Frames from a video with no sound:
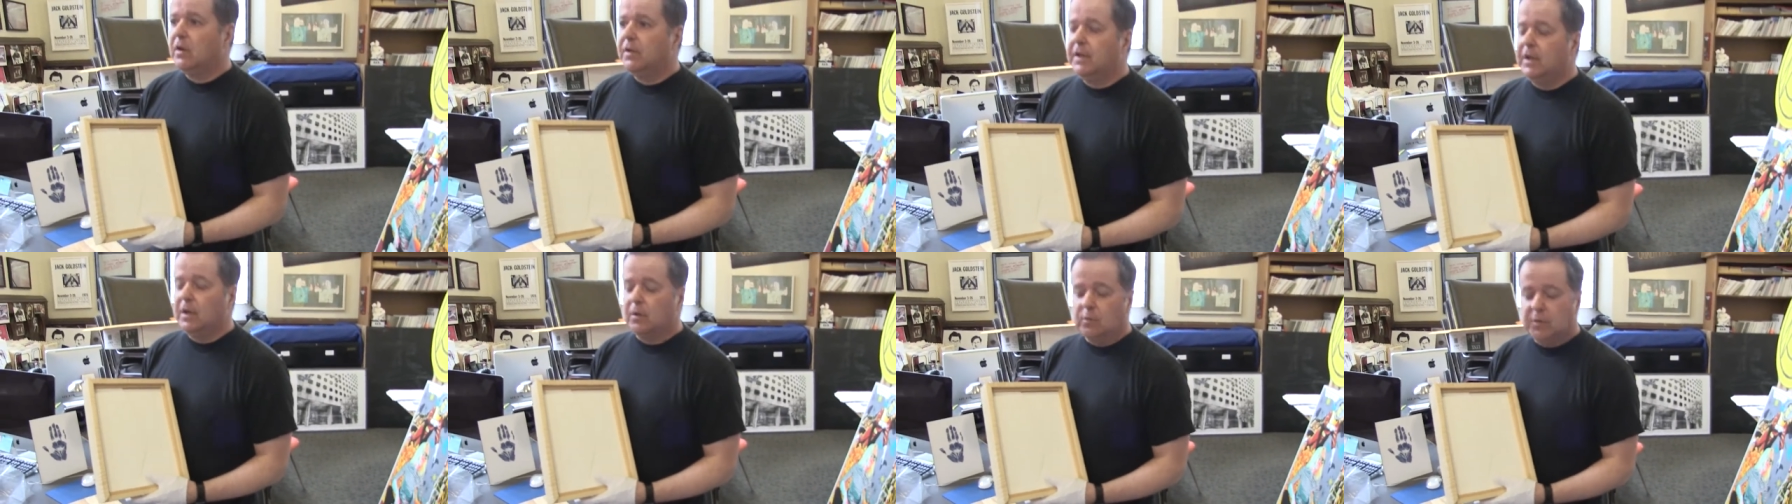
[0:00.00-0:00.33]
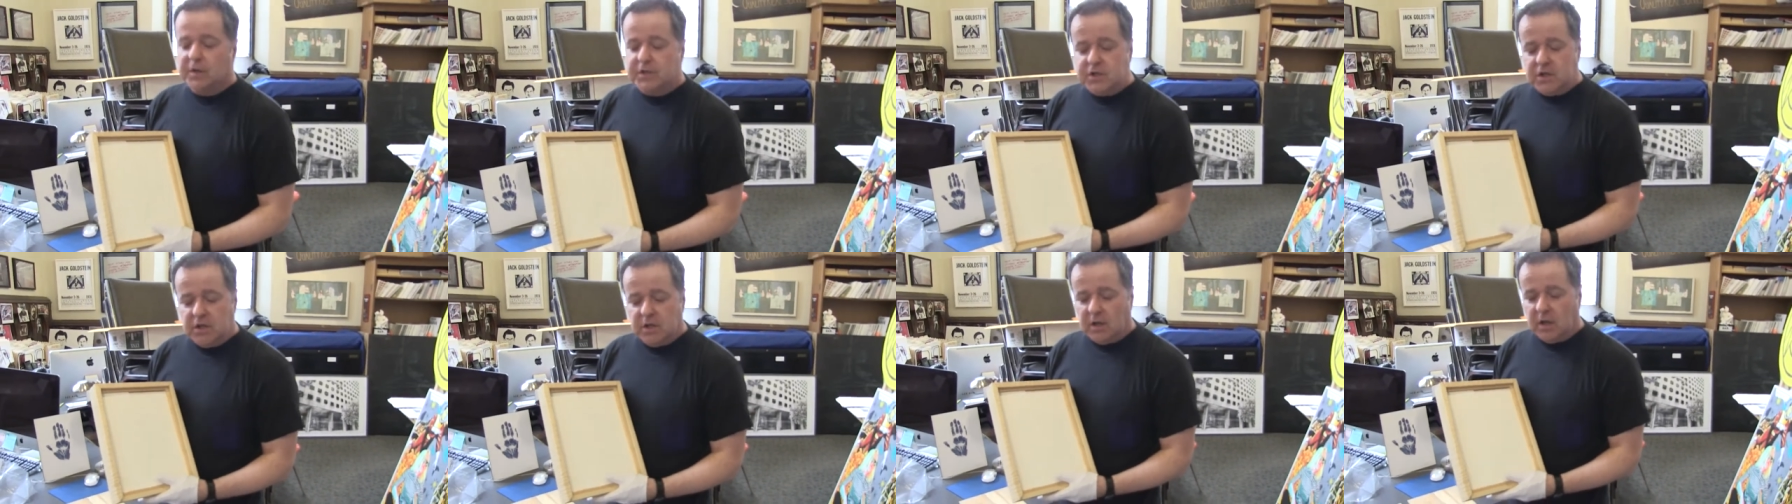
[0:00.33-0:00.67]
the
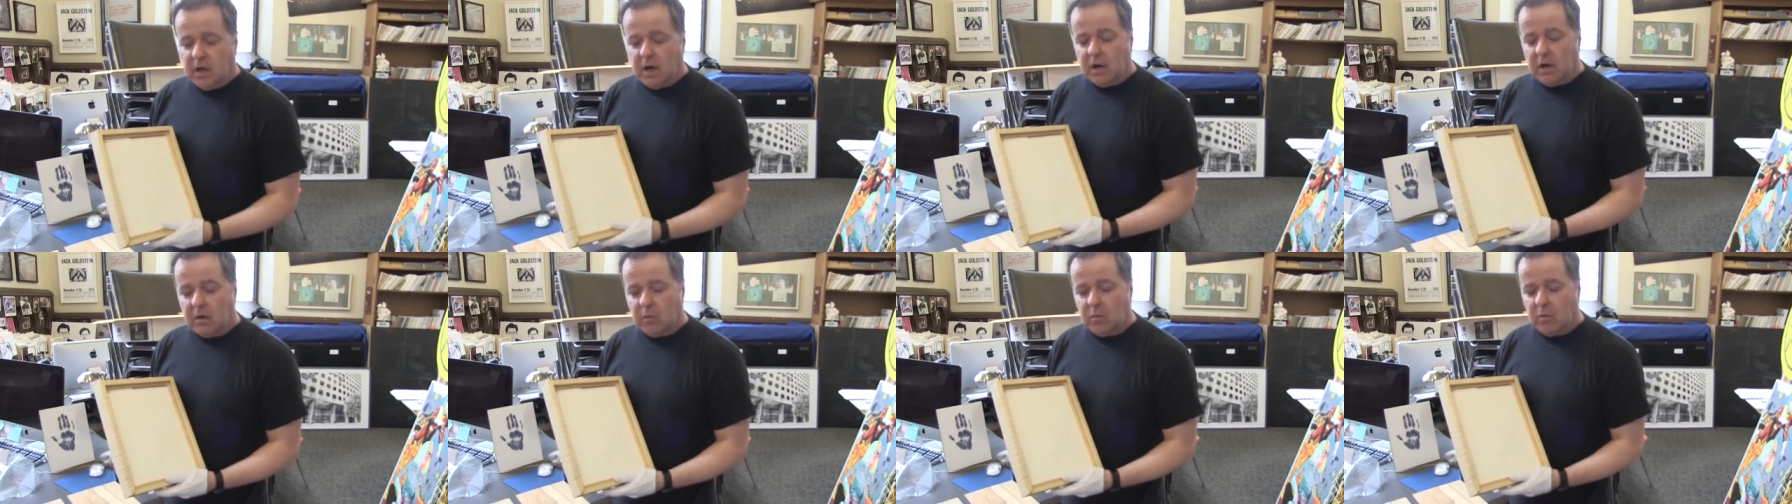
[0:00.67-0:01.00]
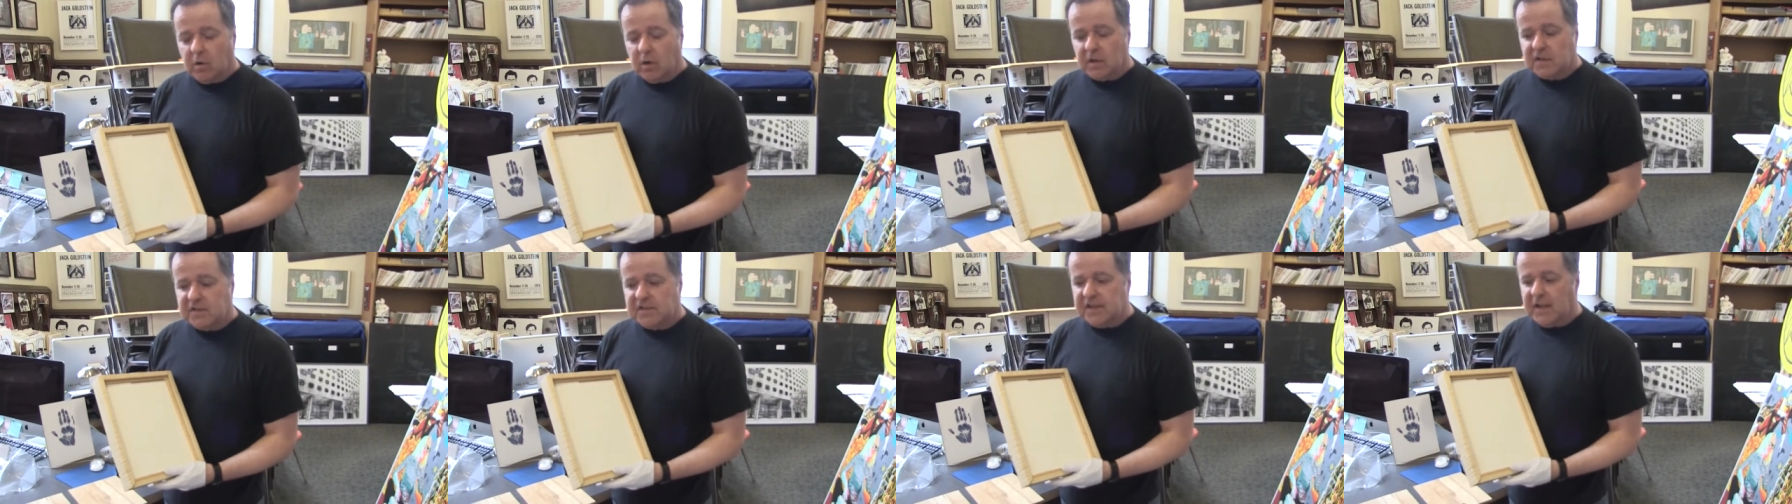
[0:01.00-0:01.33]
original
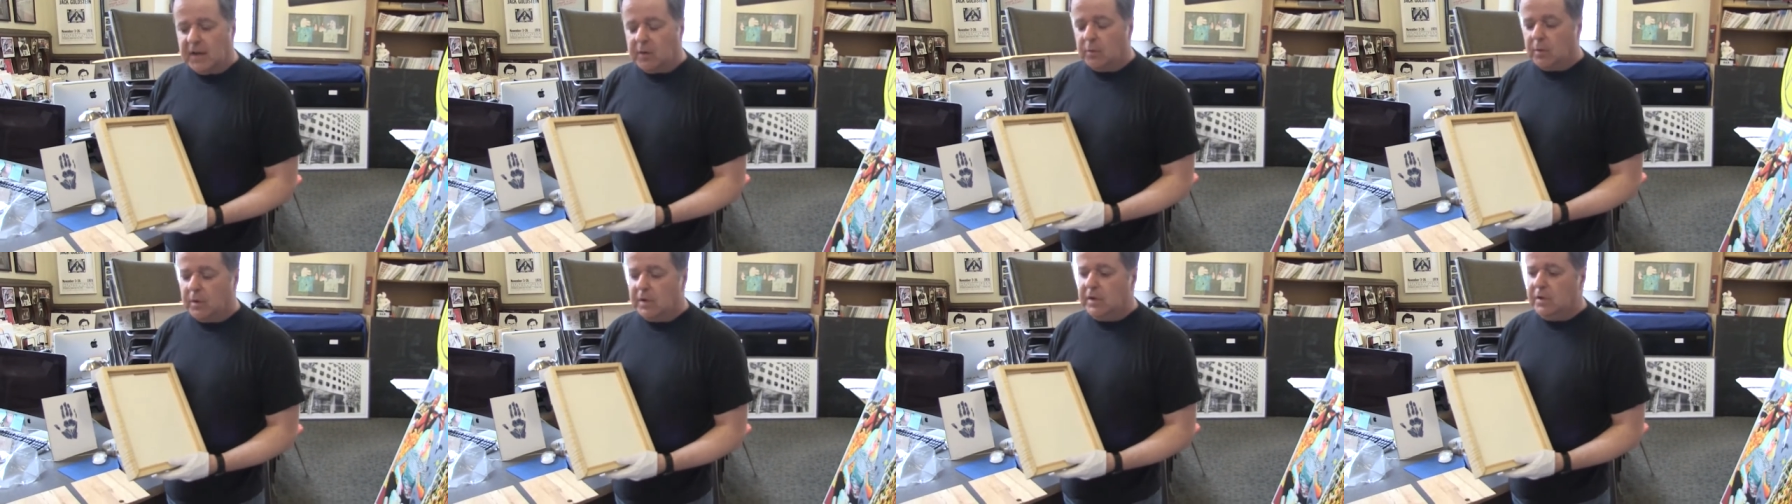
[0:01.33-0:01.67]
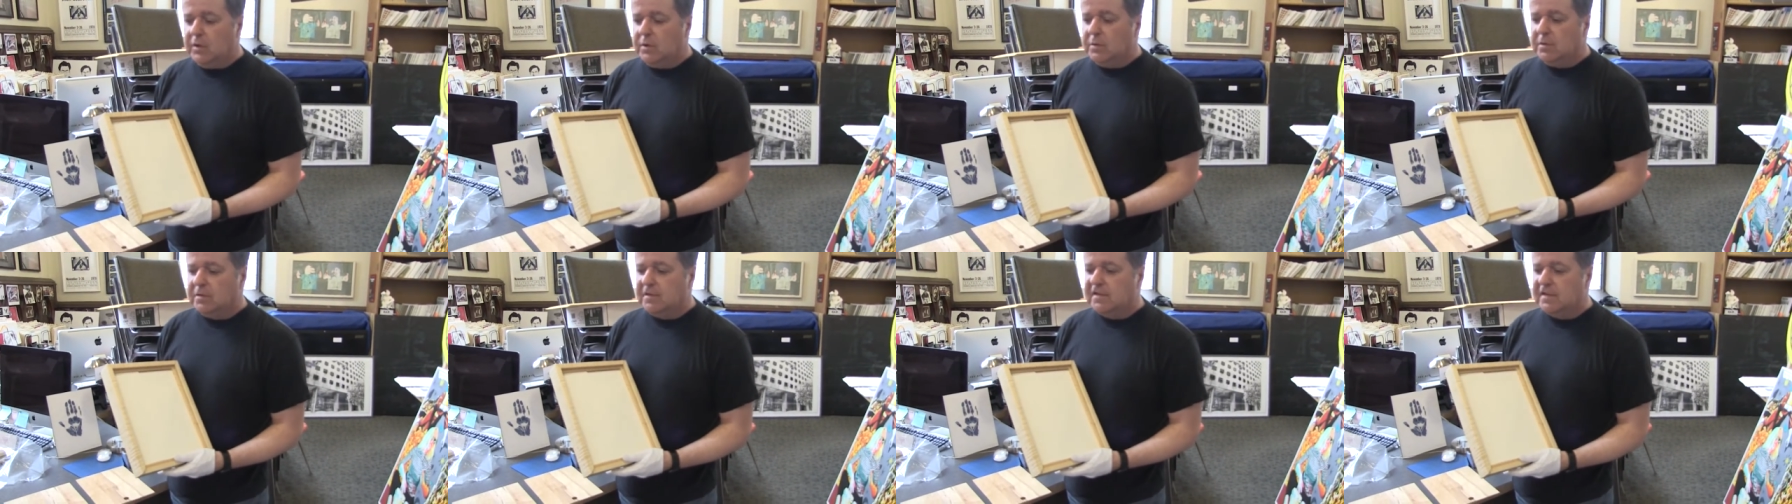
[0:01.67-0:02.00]
artworks that were
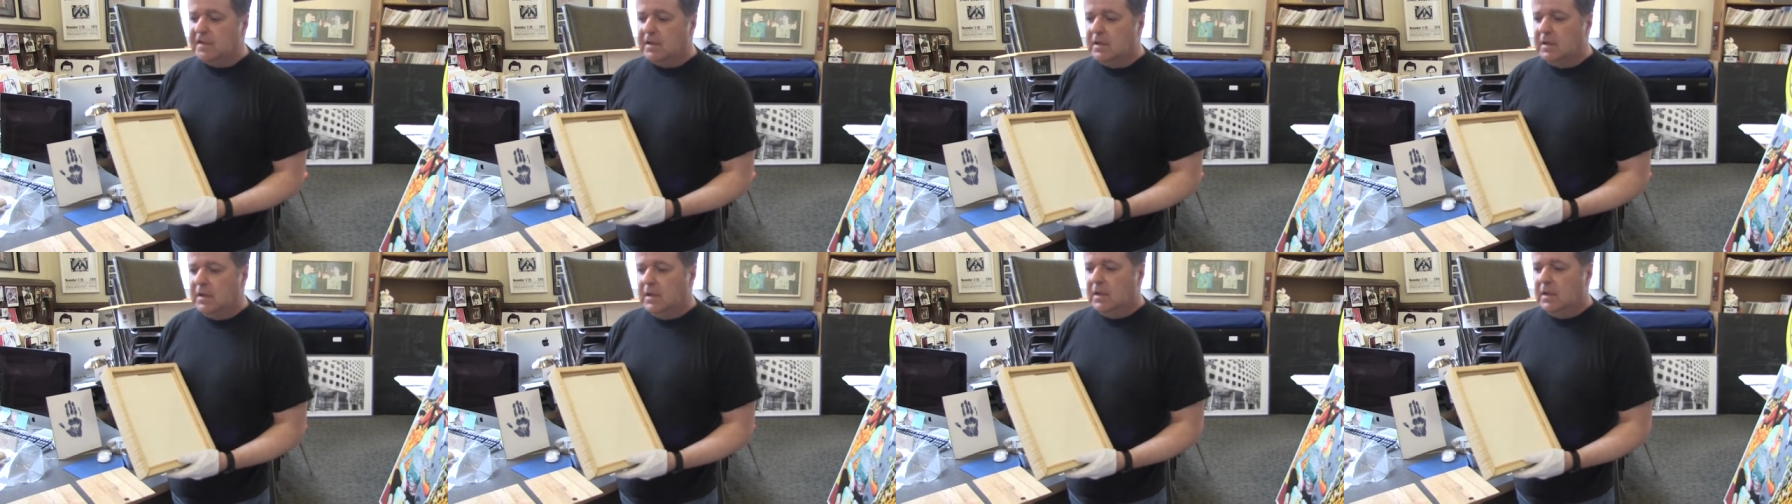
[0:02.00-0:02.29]
used